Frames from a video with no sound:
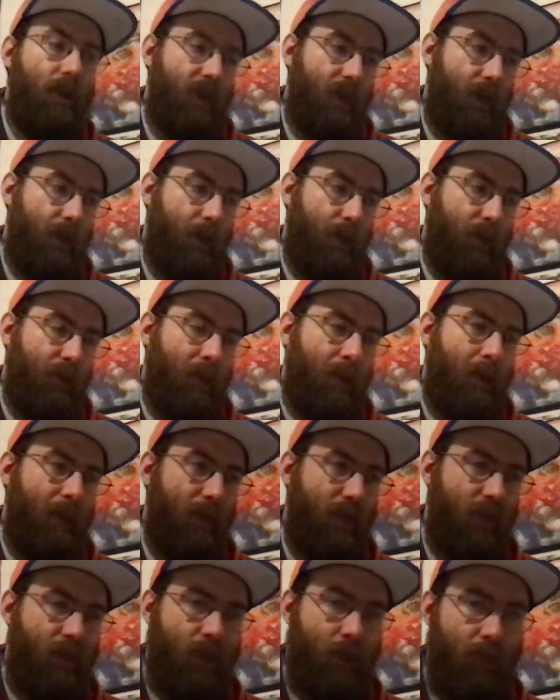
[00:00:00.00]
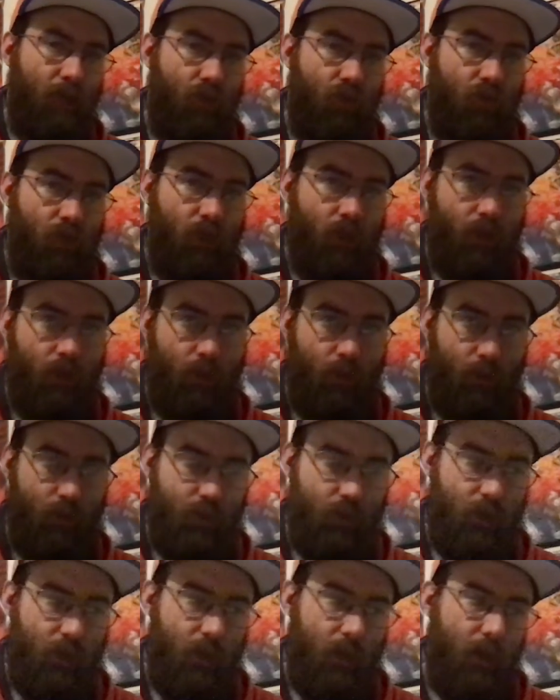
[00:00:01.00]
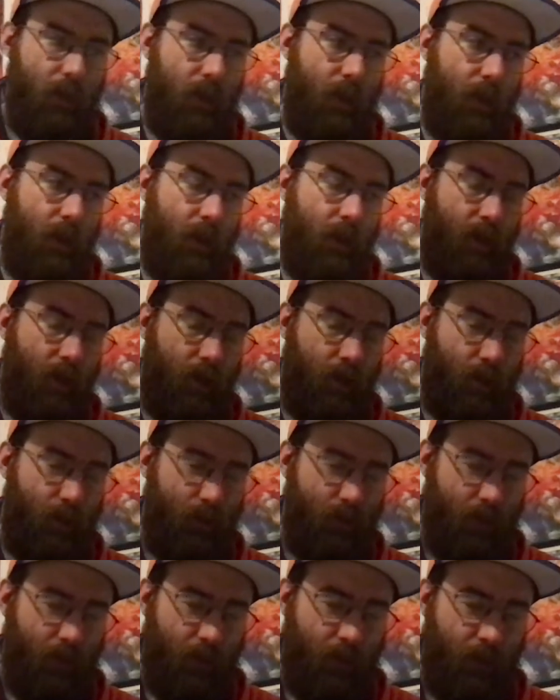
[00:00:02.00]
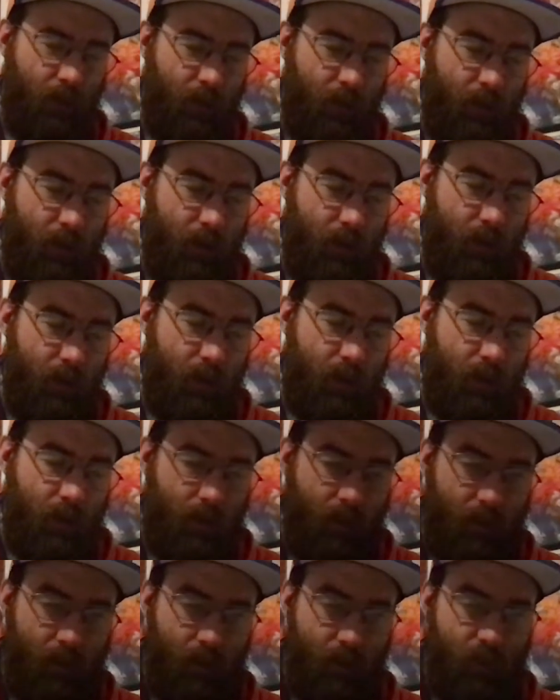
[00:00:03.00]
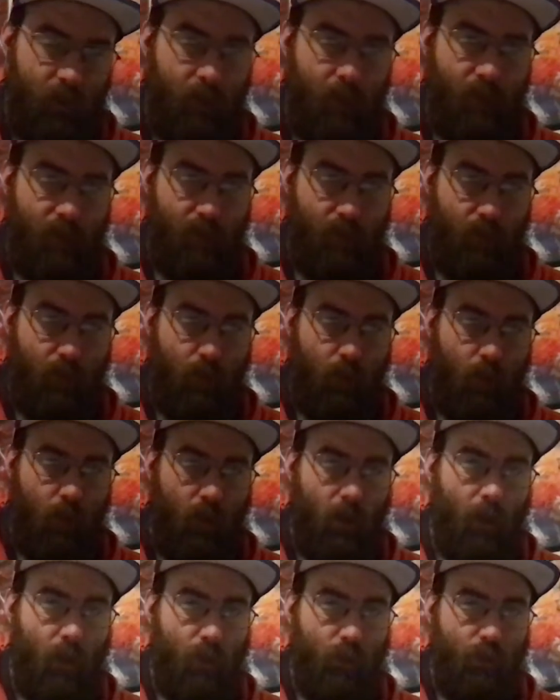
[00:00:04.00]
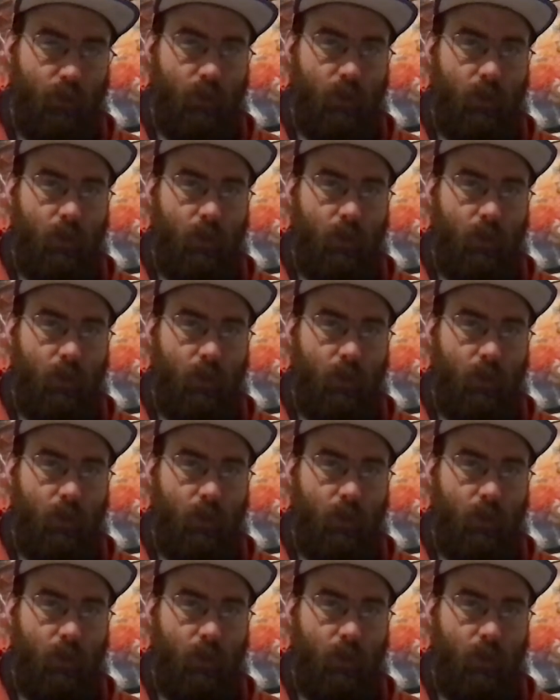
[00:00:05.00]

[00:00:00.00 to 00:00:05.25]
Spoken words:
and with maybe the Champion Trials as of Breath of the Wild.